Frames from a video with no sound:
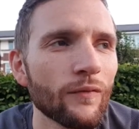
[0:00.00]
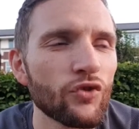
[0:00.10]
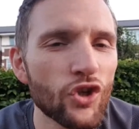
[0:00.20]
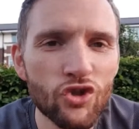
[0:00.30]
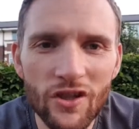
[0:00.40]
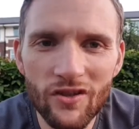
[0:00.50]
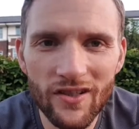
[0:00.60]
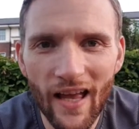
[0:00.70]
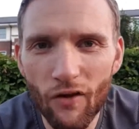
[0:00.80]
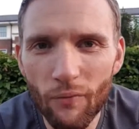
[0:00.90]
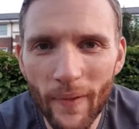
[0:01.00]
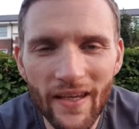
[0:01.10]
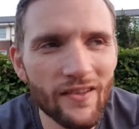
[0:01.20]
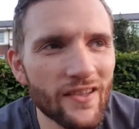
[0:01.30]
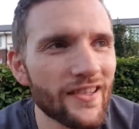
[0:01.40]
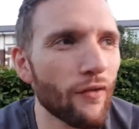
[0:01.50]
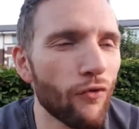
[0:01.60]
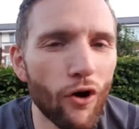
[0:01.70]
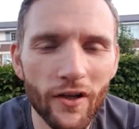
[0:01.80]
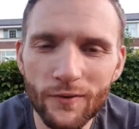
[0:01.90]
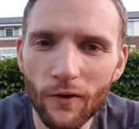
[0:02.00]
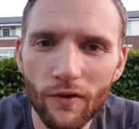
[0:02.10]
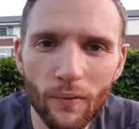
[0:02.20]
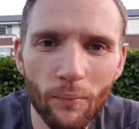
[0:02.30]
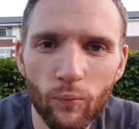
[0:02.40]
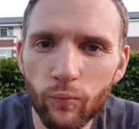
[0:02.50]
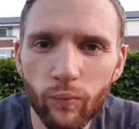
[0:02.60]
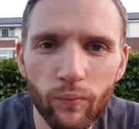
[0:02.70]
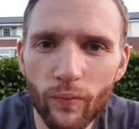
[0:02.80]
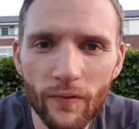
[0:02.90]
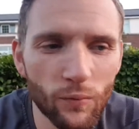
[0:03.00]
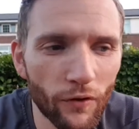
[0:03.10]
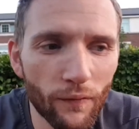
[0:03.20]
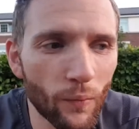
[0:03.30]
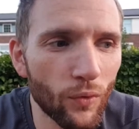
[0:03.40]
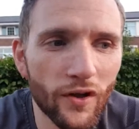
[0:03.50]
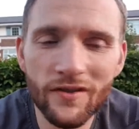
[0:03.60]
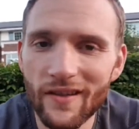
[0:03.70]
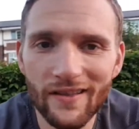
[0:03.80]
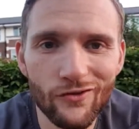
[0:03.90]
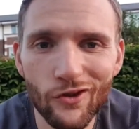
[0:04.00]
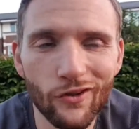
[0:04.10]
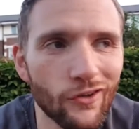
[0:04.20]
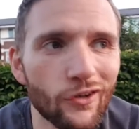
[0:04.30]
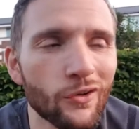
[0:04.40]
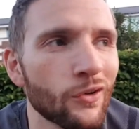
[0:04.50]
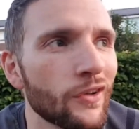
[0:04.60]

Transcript: Judging yourself, making yourself wrong is one of the worst things you can do.